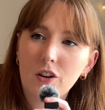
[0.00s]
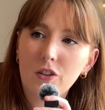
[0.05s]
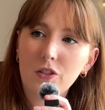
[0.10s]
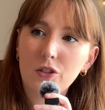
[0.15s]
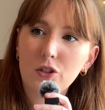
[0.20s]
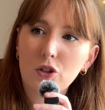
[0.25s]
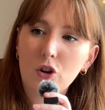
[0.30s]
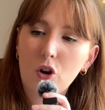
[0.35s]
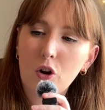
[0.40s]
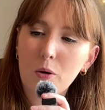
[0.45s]
on
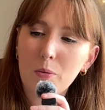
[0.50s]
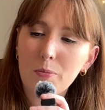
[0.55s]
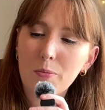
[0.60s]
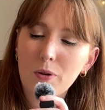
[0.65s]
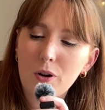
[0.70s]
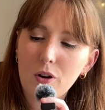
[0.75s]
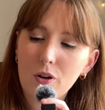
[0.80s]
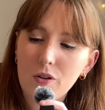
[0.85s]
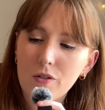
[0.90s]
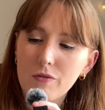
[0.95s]
the top
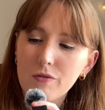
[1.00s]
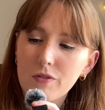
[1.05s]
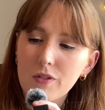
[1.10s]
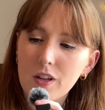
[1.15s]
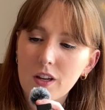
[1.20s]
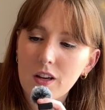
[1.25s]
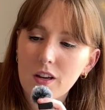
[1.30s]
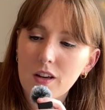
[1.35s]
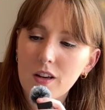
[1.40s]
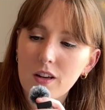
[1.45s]
of
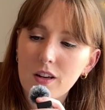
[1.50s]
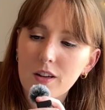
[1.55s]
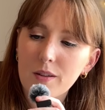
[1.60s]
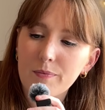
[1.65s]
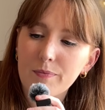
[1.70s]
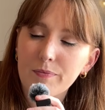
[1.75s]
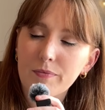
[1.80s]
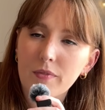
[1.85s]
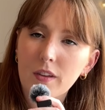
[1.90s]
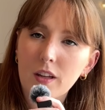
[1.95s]
the,